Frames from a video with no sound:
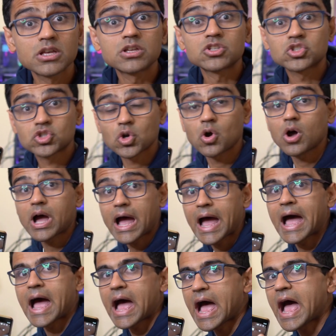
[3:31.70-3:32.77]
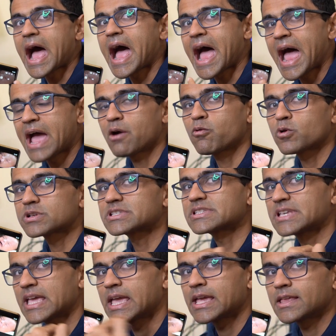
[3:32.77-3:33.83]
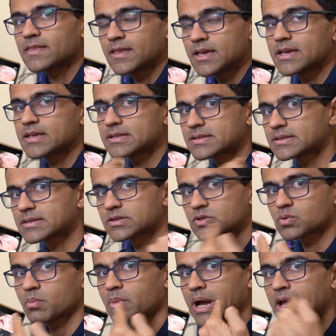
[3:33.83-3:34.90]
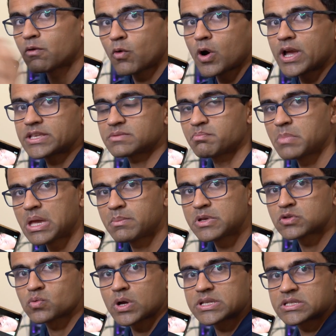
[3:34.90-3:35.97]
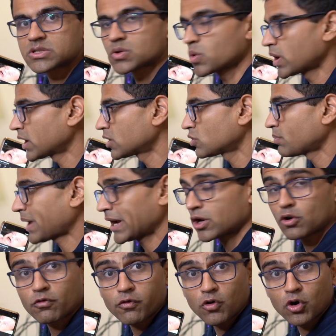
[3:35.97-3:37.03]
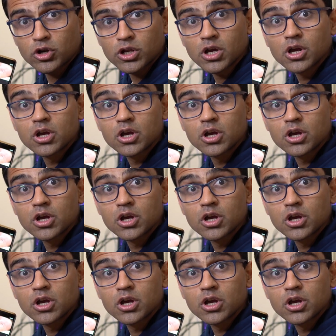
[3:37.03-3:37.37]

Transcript: so i was saying this so my voice baby's voice is going in the microphone